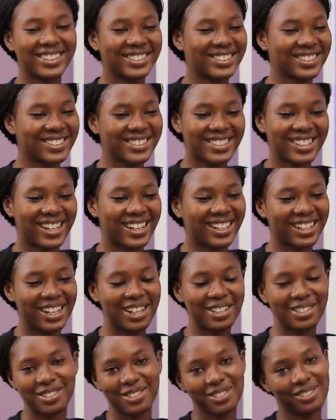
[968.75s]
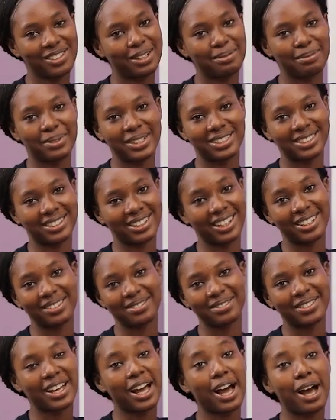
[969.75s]
Just like that. It's so amazing.
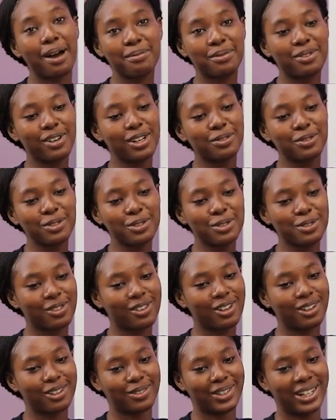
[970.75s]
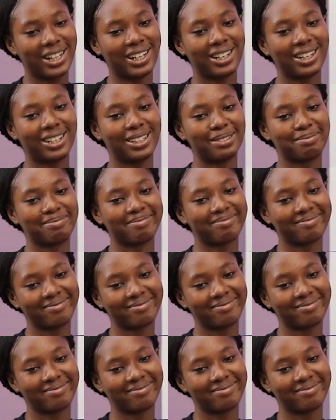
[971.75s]
I'm grateful to God where I am.